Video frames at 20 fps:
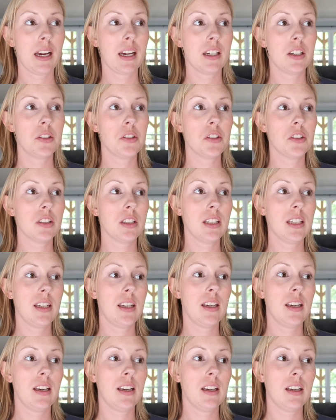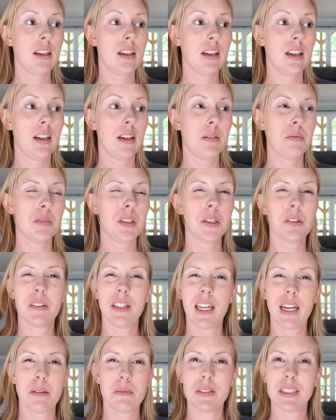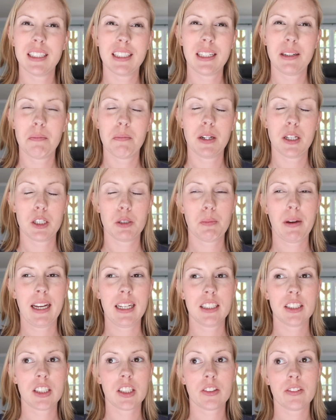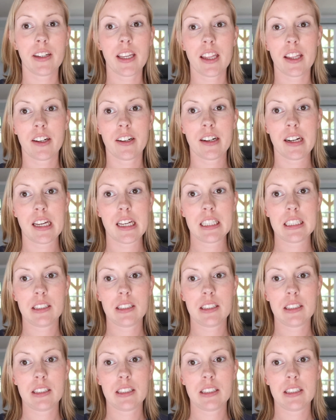I usually um, don't let him sleep much past 3.30,